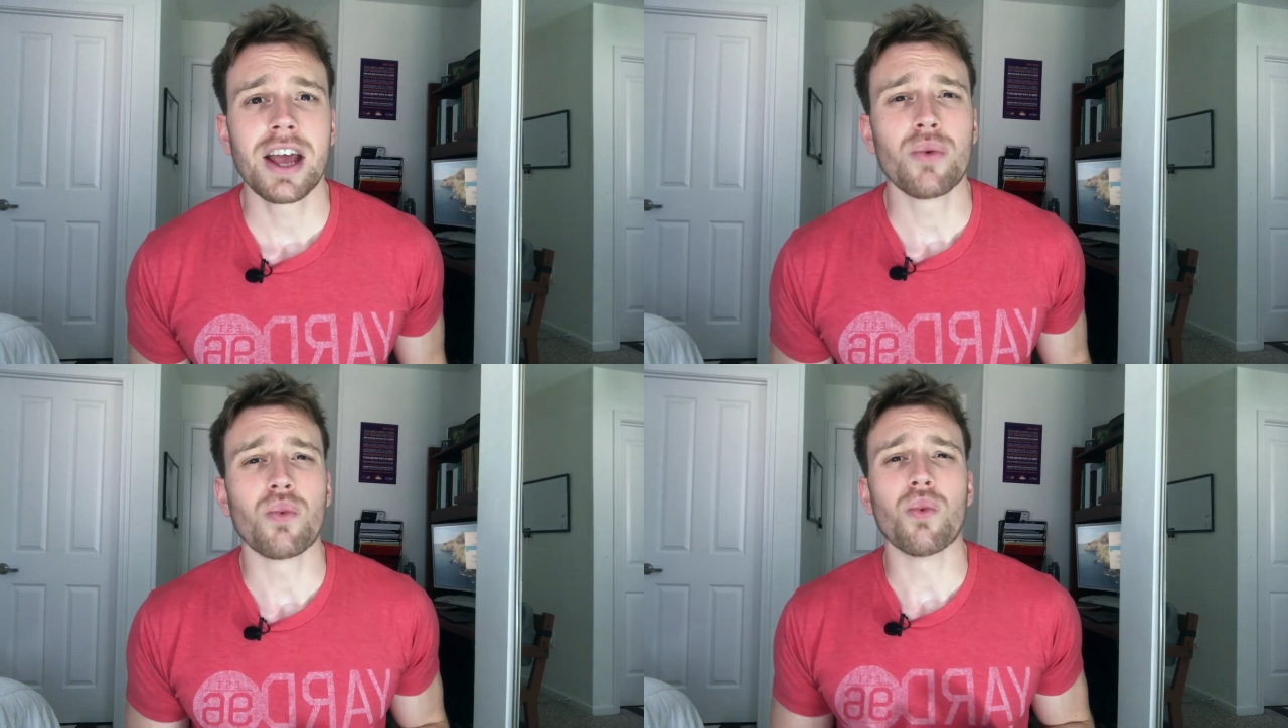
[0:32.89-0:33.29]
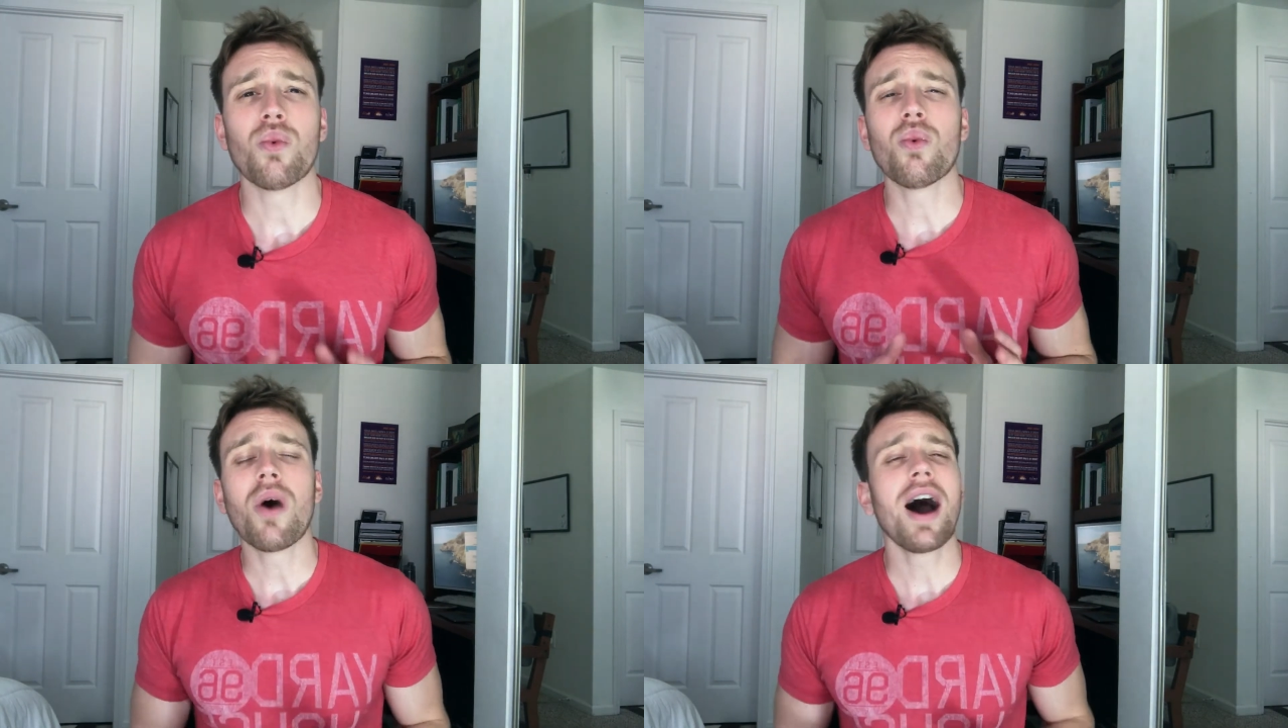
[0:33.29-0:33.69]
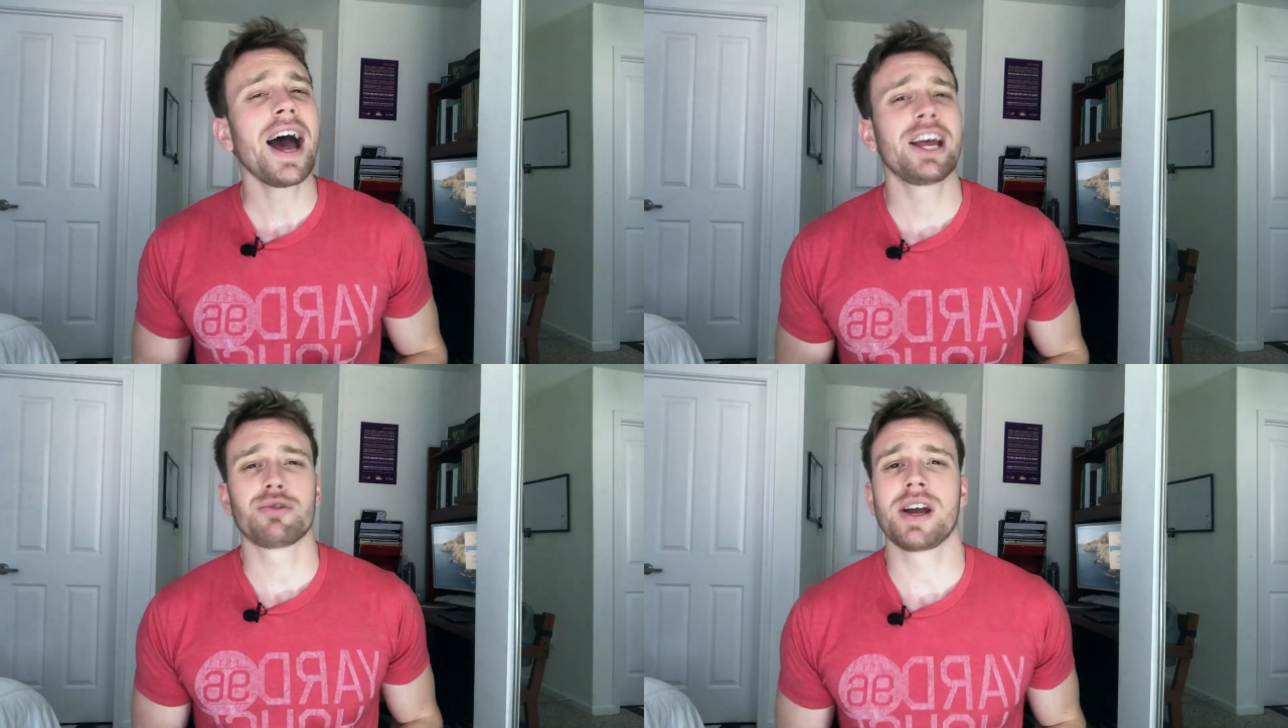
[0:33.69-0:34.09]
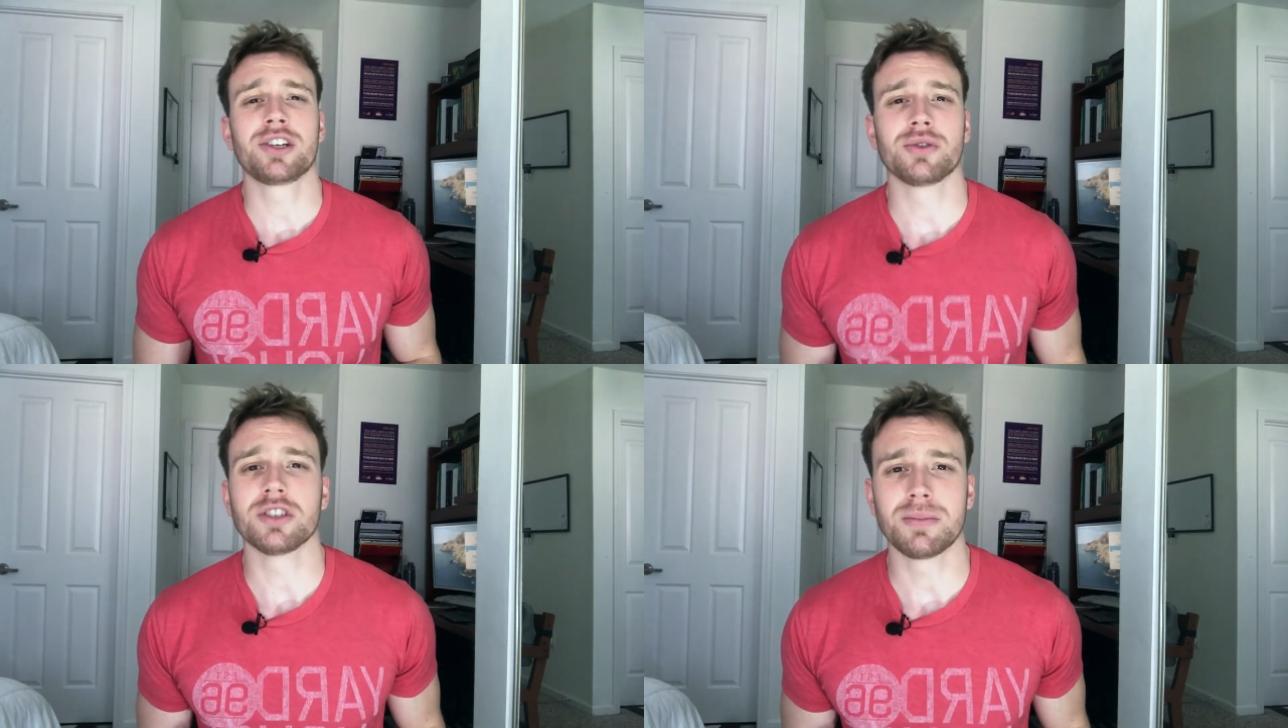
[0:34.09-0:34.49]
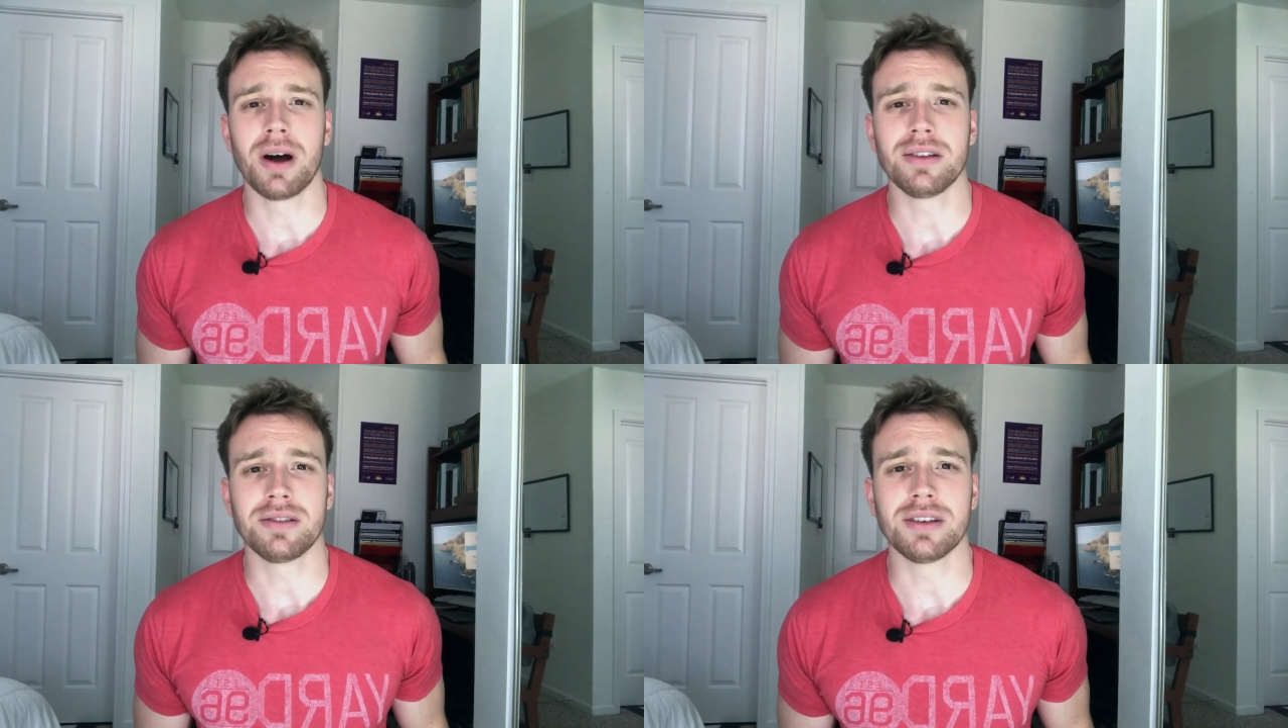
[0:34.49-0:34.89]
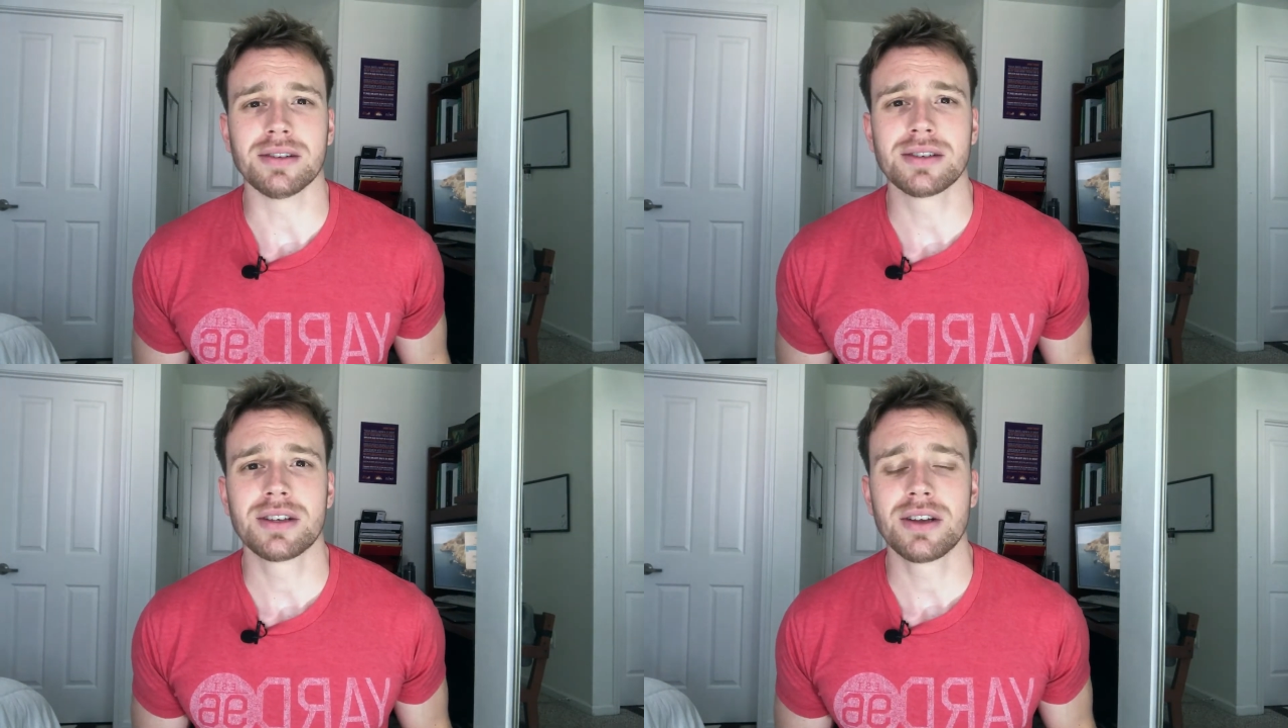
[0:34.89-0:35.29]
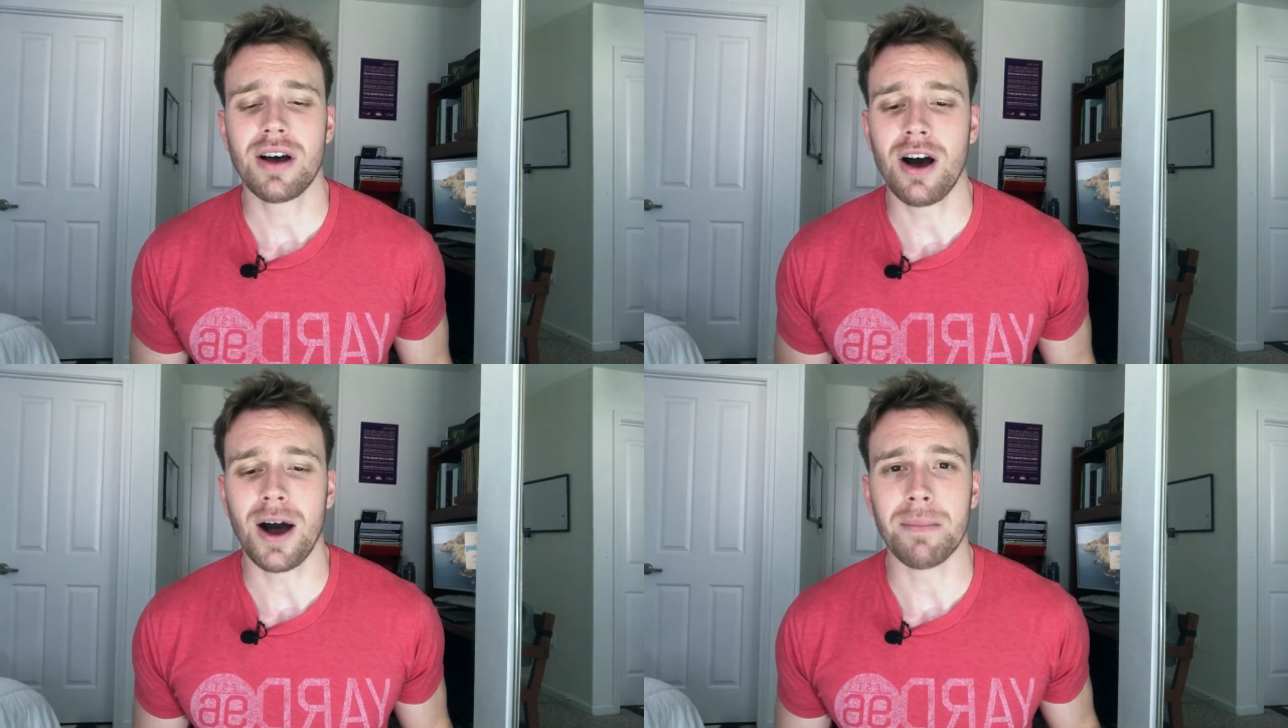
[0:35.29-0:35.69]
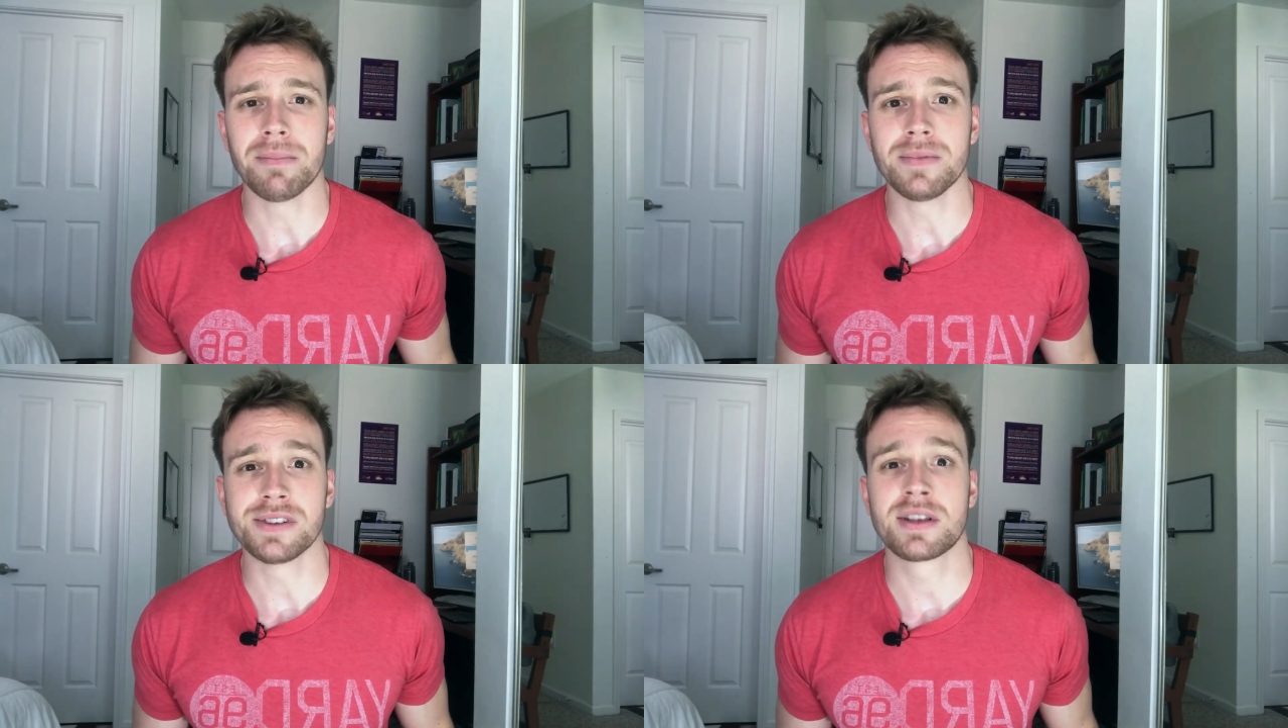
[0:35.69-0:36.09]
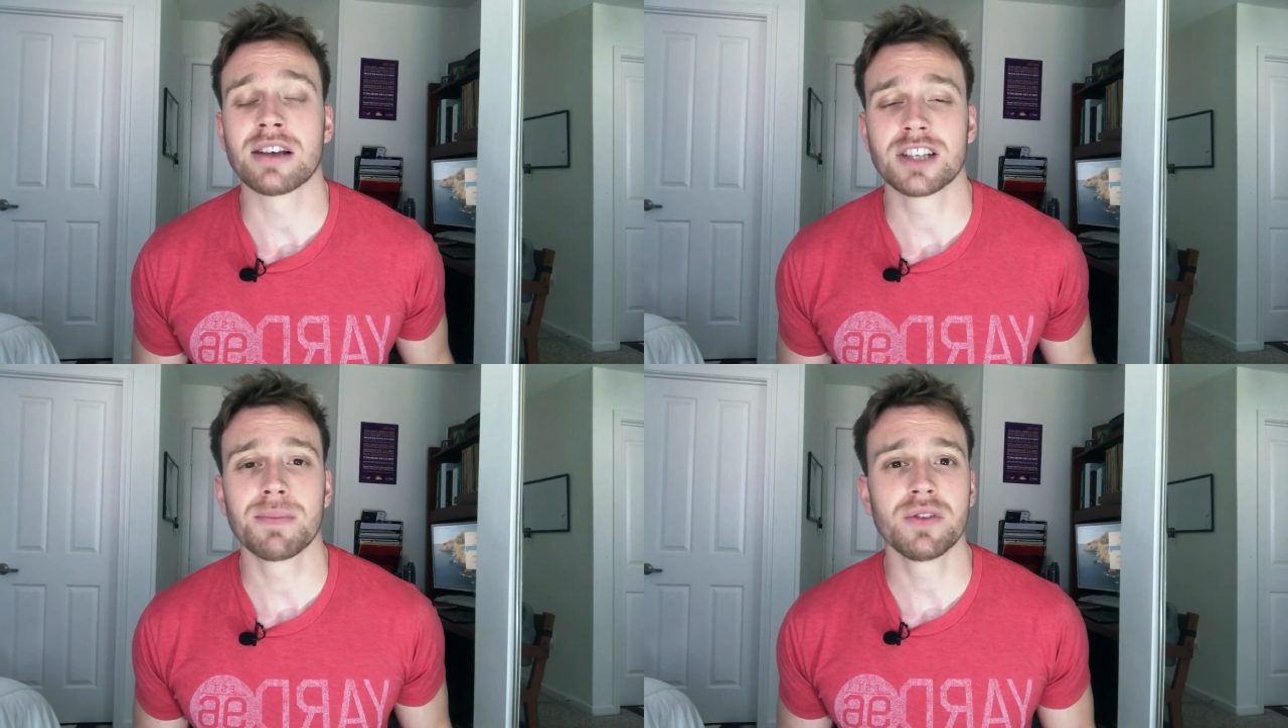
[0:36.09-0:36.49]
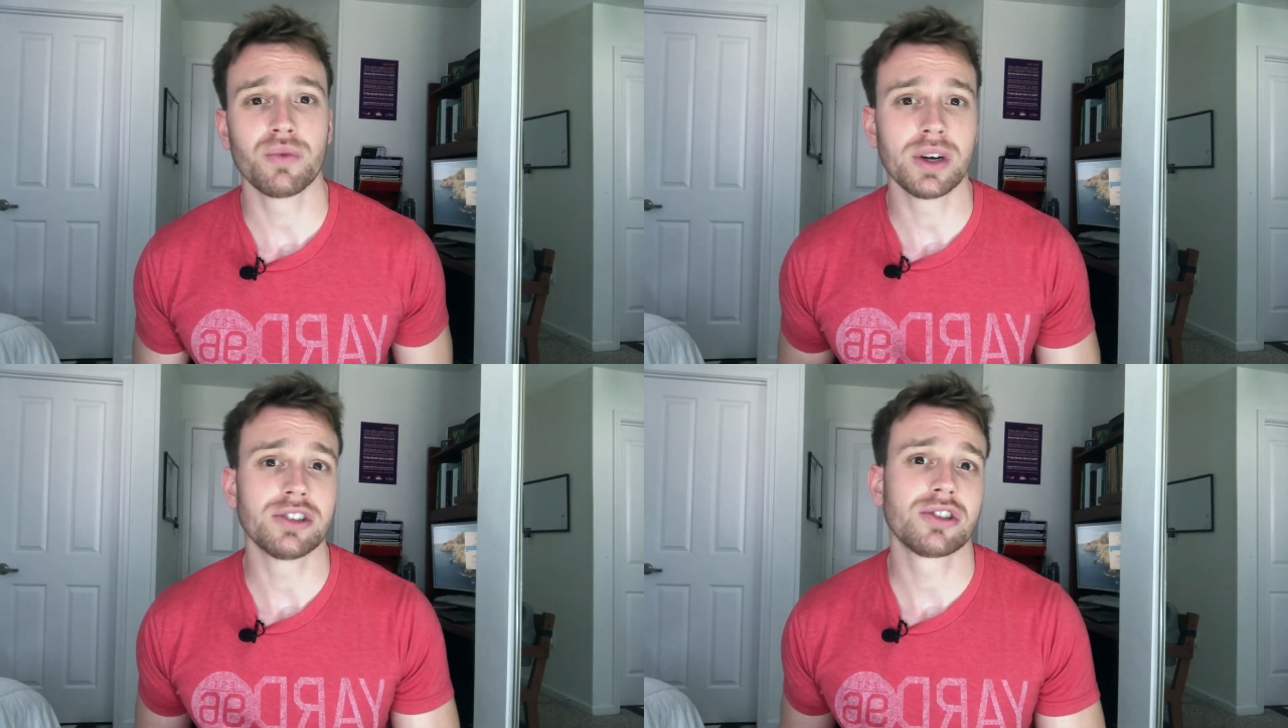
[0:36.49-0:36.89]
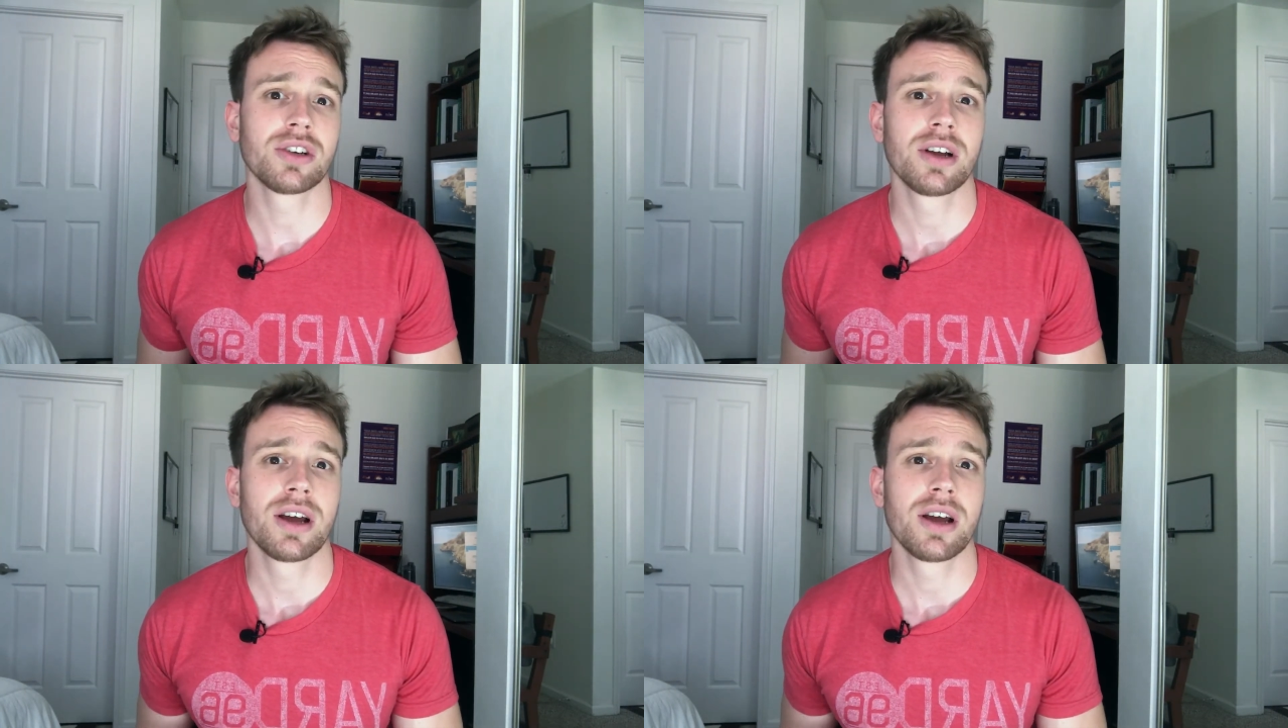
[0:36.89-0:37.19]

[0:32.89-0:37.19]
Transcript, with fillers: wide range of responses, um, some of which